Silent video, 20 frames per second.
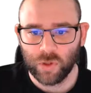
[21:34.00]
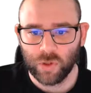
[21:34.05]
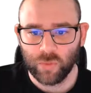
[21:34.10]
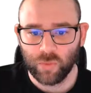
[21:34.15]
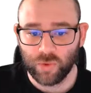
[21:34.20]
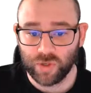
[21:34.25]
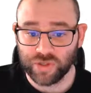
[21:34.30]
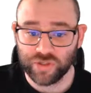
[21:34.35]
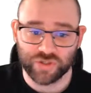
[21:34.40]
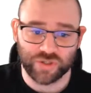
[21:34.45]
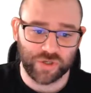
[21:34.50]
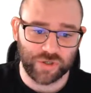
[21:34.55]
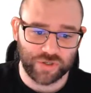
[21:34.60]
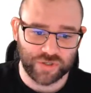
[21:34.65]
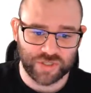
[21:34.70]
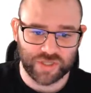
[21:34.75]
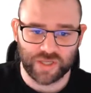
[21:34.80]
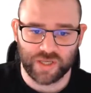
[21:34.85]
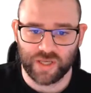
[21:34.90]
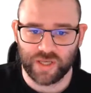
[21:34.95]
We can choose
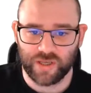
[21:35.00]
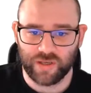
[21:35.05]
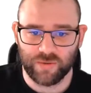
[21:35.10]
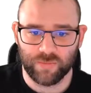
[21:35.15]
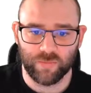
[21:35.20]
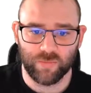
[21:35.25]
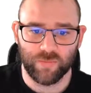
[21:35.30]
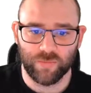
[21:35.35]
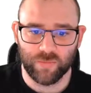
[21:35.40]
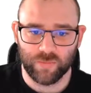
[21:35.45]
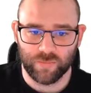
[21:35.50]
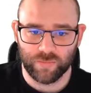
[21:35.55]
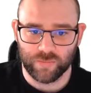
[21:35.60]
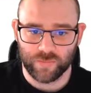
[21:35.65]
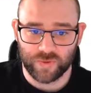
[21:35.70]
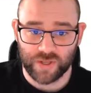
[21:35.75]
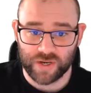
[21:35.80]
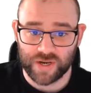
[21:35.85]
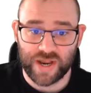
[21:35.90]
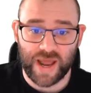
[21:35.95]
the
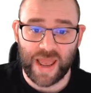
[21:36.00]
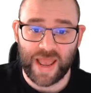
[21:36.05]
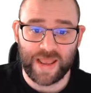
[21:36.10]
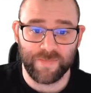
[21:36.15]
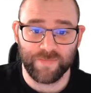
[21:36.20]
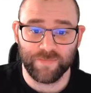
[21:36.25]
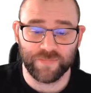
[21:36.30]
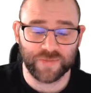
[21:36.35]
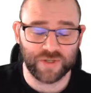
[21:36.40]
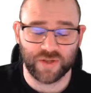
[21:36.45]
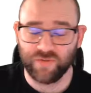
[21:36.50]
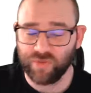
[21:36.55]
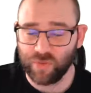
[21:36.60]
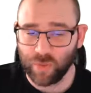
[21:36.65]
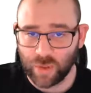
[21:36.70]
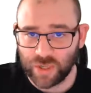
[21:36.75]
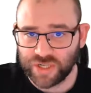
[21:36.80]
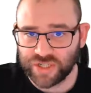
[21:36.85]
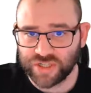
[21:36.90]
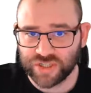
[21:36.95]
name. So if we
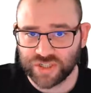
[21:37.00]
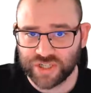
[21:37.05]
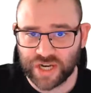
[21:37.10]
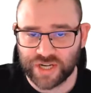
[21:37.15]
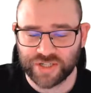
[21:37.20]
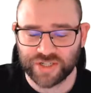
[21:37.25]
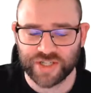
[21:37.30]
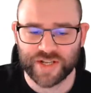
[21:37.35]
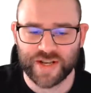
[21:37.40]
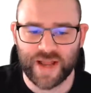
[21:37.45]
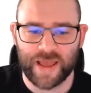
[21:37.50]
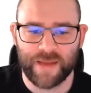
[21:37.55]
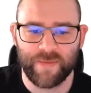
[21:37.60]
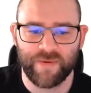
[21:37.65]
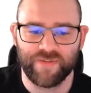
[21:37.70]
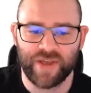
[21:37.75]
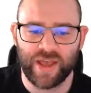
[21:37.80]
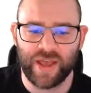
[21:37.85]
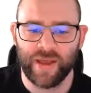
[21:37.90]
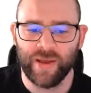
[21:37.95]
wanted to change the name
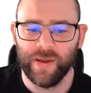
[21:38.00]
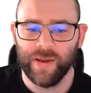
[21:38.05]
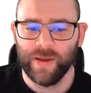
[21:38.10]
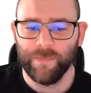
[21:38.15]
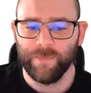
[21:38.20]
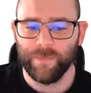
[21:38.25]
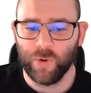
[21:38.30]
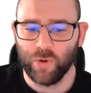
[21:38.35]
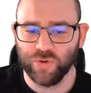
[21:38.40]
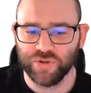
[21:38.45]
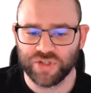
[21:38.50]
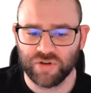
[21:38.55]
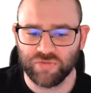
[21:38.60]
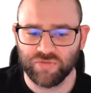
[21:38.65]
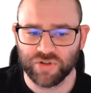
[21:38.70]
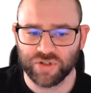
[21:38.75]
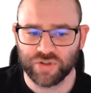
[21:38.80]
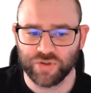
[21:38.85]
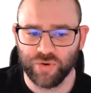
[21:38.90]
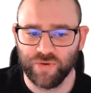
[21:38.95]
of it, but also
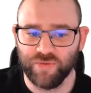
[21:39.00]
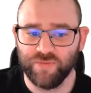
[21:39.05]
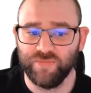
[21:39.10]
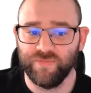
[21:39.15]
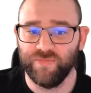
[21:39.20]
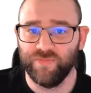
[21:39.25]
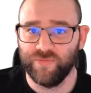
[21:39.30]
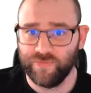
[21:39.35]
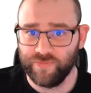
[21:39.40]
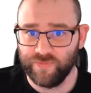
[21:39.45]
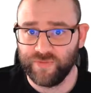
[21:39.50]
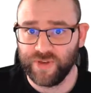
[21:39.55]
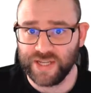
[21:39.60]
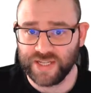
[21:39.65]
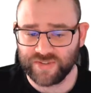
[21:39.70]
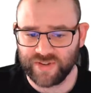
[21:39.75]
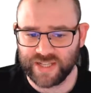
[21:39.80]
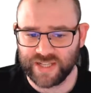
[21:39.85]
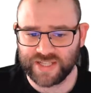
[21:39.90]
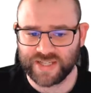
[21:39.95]
restore
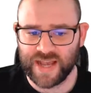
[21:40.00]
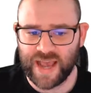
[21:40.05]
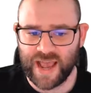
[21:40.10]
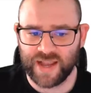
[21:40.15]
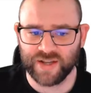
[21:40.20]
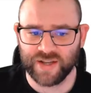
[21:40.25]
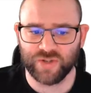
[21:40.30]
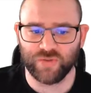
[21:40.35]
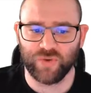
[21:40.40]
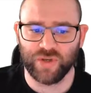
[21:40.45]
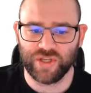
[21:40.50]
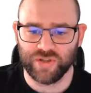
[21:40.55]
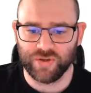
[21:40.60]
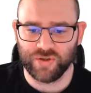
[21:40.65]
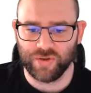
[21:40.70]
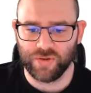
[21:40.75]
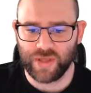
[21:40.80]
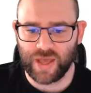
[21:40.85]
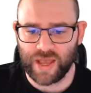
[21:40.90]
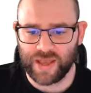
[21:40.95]
vSphere tags, we can
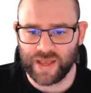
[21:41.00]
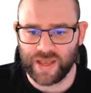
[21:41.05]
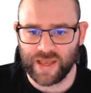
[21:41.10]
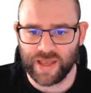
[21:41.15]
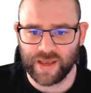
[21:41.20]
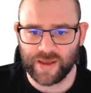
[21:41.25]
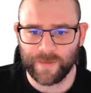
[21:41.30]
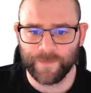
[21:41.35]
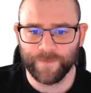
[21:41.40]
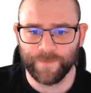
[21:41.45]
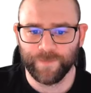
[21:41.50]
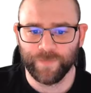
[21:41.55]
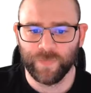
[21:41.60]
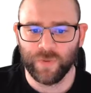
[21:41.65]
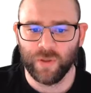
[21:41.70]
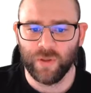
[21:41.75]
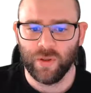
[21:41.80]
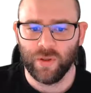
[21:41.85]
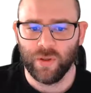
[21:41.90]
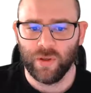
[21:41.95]
do that here.
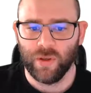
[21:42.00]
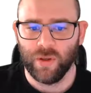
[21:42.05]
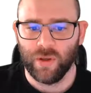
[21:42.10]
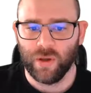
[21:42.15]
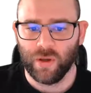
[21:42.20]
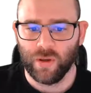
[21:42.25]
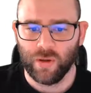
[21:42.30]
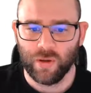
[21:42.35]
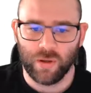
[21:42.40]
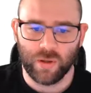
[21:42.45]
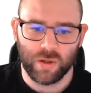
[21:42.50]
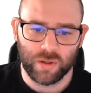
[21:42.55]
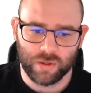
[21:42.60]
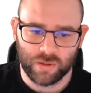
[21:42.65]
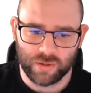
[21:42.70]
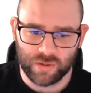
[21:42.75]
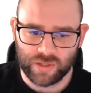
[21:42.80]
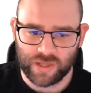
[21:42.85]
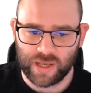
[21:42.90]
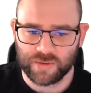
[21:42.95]

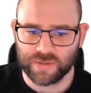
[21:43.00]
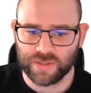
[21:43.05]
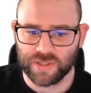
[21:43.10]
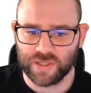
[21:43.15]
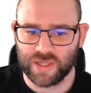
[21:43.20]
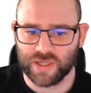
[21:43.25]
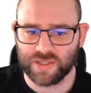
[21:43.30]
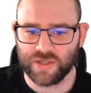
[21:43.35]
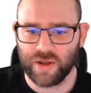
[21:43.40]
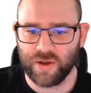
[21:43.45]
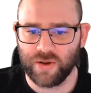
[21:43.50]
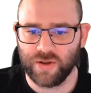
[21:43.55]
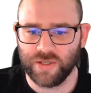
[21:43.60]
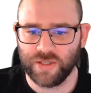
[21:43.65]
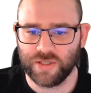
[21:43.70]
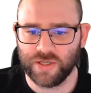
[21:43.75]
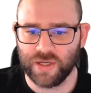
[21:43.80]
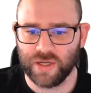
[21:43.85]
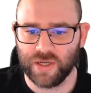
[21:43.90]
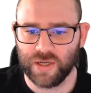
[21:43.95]
Yeah, so that's going
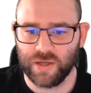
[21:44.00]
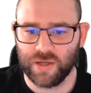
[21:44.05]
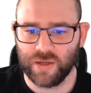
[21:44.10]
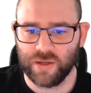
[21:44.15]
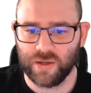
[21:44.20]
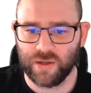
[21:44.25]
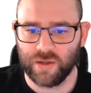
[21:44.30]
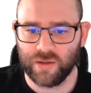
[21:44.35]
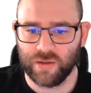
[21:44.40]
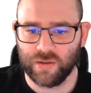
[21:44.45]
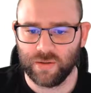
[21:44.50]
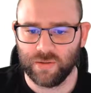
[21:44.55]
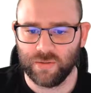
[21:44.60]
to.